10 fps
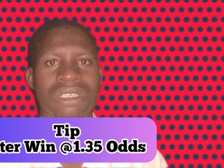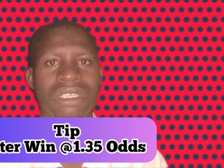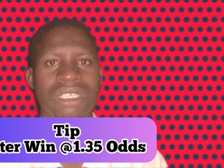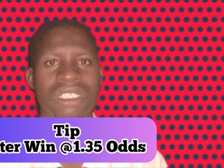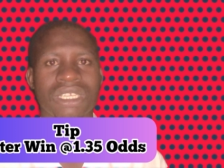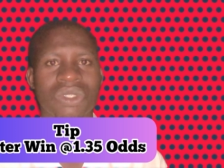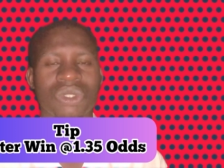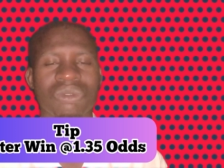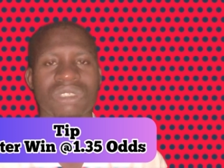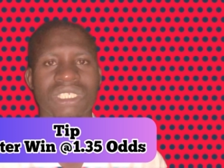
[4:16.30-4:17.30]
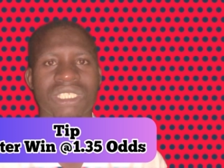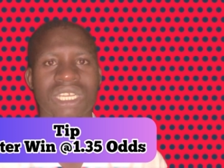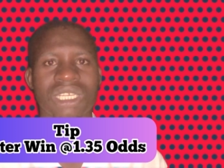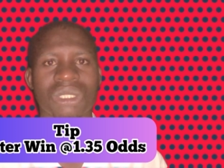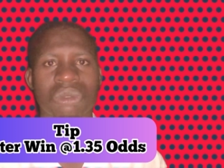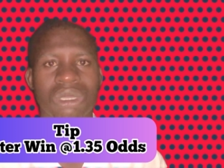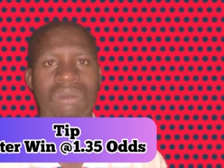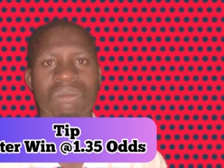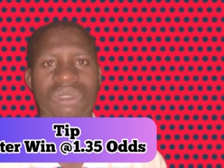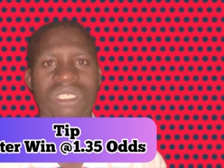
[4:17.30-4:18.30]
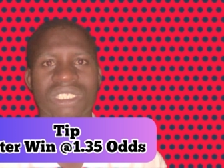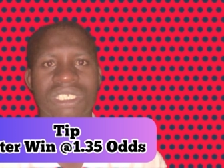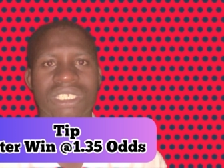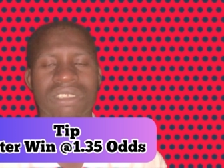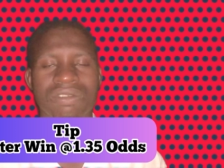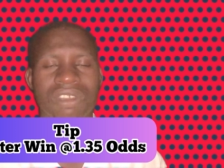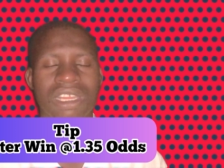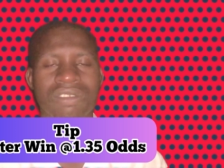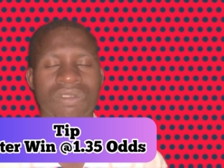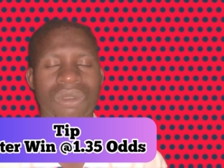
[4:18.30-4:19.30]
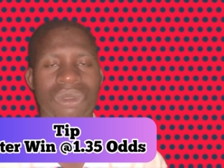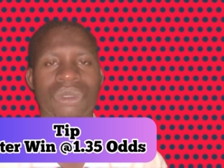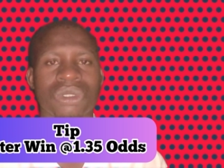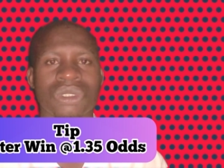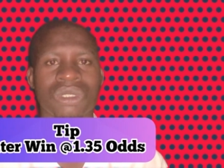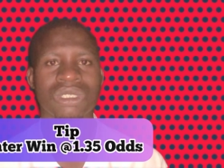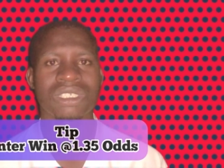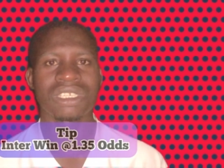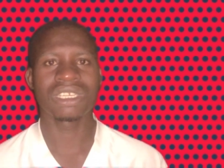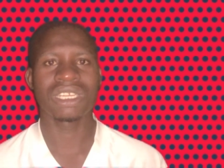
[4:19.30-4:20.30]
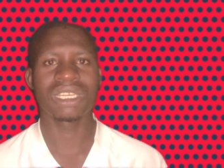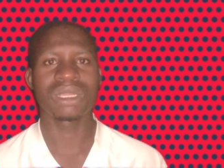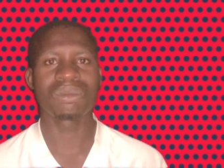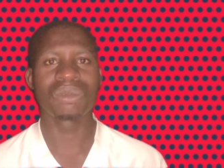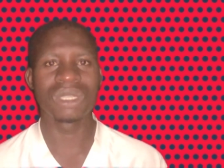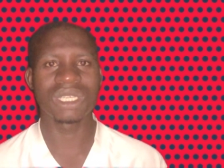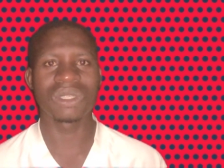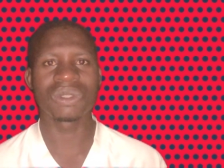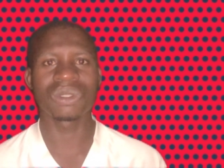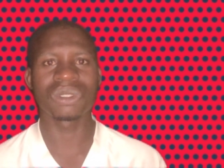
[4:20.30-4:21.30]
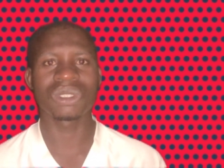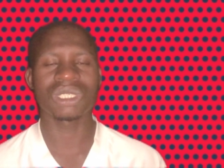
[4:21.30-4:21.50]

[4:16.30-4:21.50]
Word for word: Inter to win at 1.35 odds. And the booking course